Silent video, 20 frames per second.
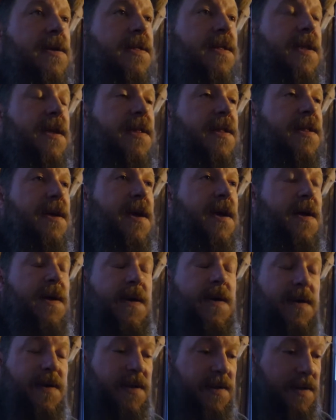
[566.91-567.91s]
Then the
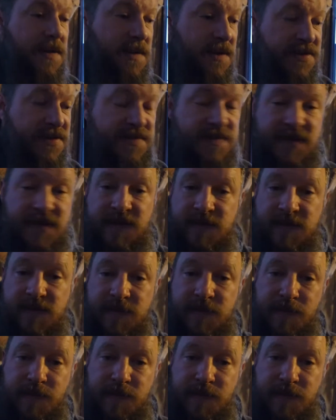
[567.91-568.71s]
elk, and of course when